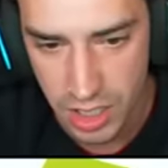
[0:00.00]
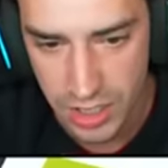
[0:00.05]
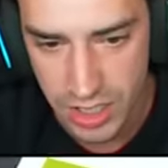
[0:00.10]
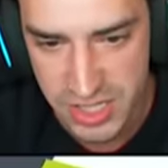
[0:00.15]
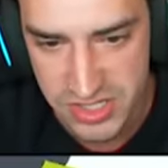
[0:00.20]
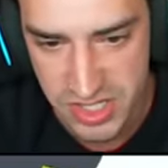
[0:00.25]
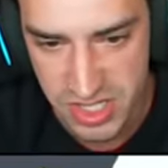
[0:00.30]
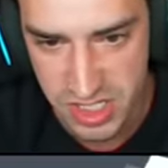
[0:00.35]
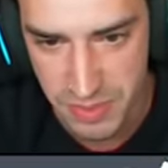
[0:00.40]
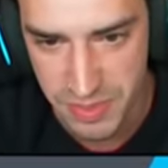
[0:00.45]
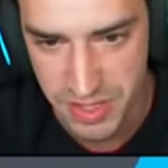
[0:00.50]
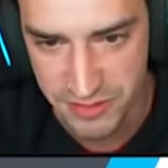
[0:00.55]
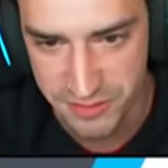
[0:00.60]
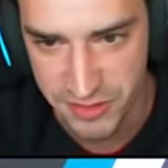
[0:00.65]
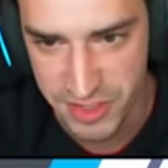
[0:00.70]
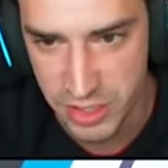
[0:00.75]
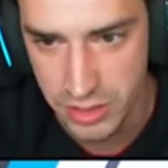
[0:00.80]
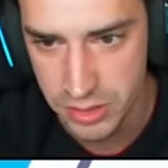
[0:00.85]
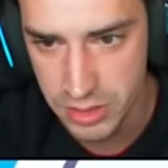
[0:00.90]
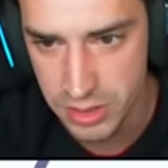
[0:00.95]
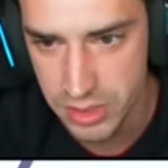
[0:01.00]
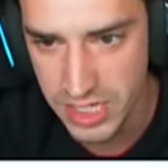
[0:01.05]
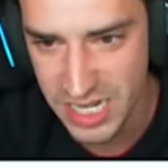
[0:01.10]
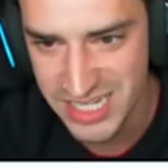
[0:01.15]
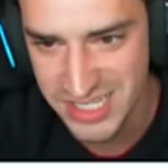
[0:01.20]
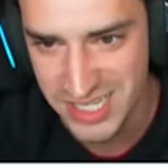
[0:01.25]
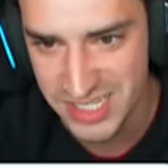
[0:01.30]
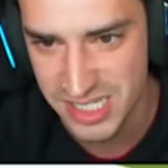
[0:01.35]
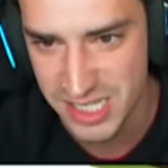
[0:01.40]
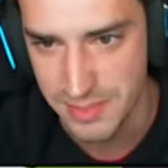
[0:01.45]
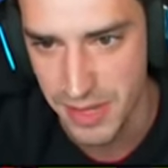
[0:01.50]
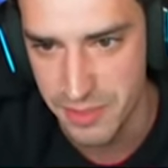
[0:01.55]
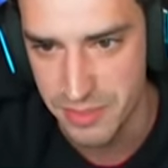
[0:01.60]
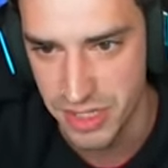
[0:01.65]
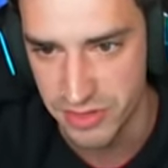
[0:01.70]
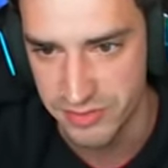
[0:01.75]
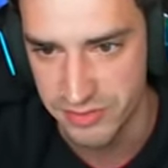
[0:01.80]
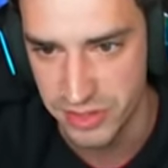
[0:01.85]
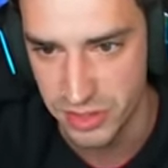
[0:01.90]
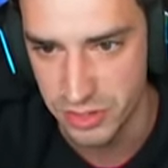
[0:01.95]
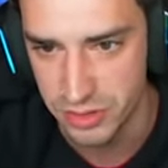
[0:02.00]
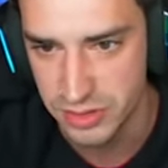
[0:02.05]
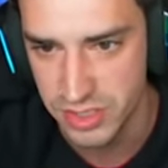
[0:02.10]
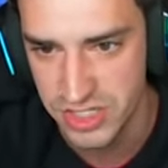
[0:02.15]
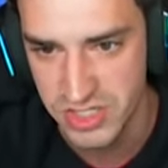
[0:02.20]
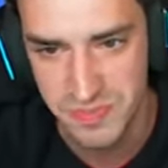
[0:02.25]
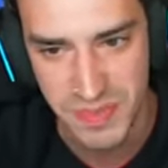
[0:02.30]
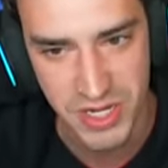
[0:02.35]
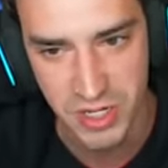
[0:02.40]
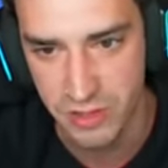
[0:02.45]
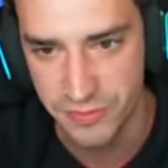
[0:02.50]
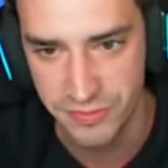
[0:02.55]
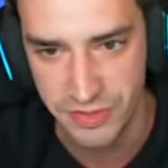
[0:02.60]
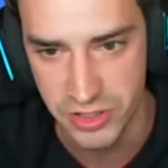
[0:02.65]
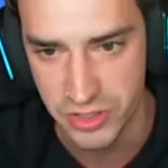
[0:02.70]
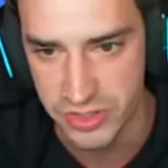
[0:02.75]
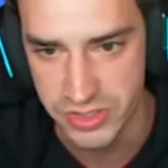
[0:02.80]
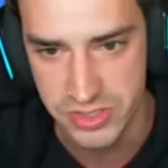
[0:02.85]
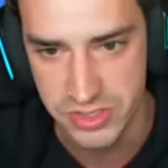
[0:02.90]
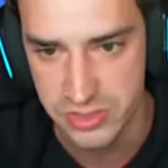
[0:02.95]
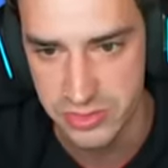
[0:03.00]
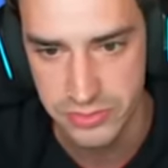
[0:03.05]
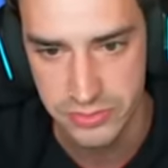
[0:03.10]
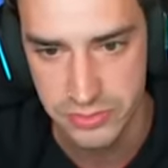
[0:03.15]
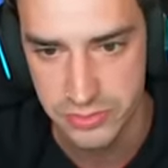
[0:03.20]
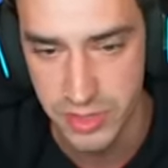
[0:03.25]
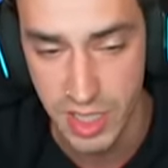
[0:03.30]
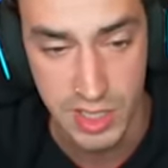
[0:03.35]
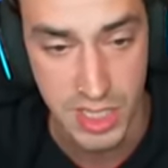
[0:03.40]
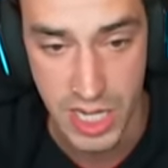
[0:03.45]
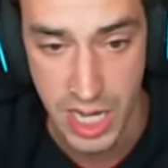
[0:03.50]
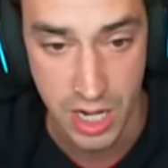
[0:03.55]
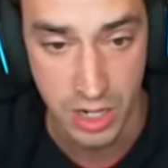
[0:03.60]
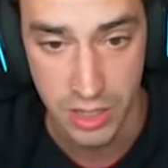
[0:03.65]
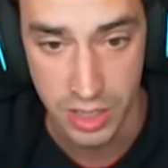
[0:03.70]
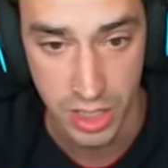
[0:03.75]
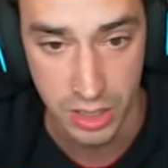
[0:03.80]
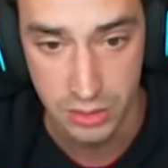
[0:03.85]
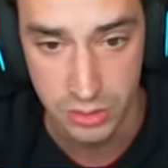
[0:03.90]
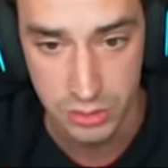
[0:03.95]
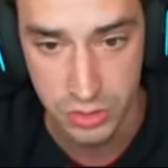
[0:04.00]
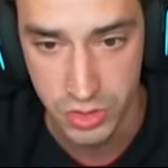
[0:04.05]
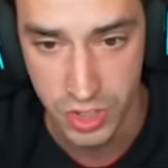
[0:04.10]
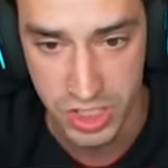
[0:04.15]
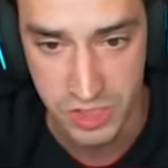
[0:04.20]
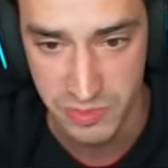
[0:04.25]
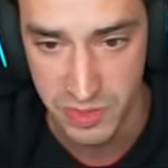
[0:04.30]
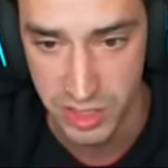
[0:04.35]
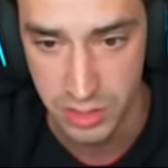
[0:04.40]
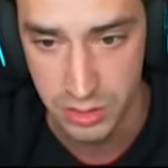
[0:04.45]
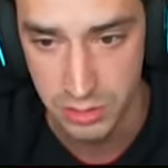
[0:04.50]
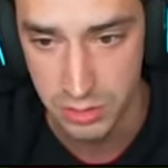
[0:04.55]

Is this a big field? It's a semi-big field. There's bigger fields in the area. Trust me.